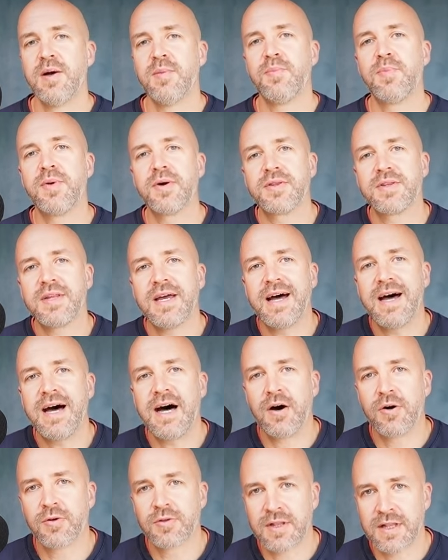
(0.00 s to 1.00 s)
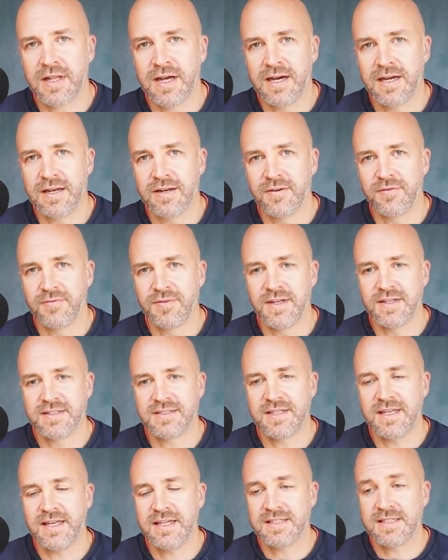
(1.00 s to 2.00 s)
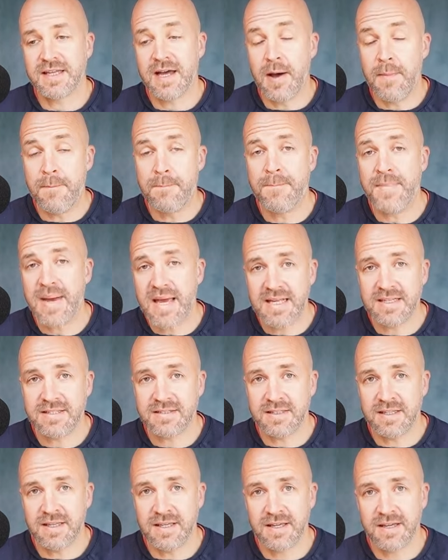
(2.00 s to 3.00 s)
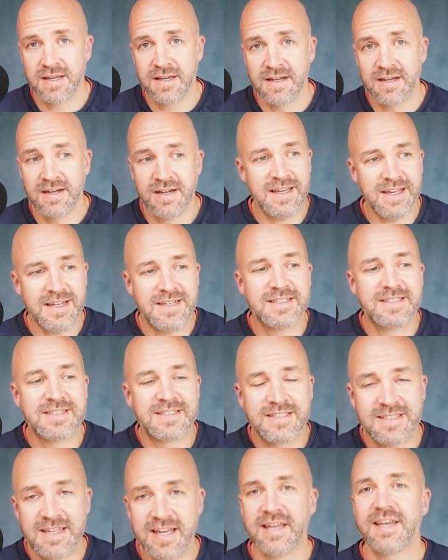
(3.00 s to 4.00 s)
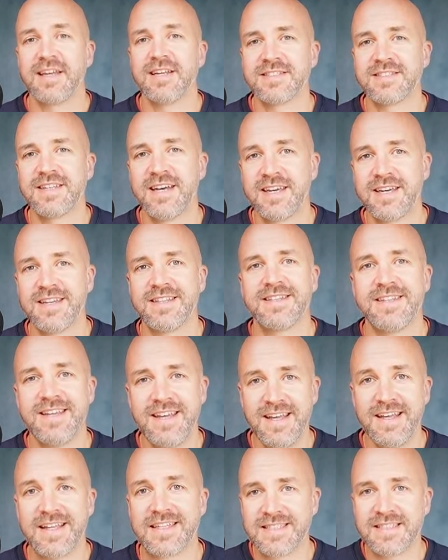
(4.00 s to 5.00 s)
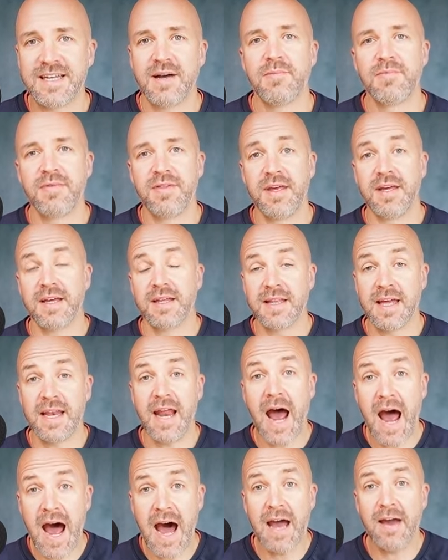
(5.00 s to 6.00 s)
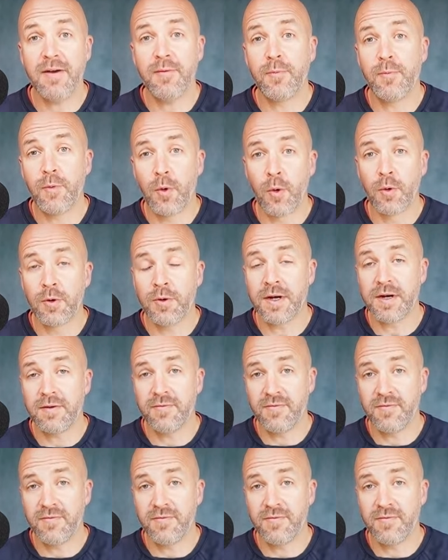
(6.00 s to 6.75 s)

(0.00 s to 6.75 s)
But the outline of this is amazing. In seconds, I can take something that I already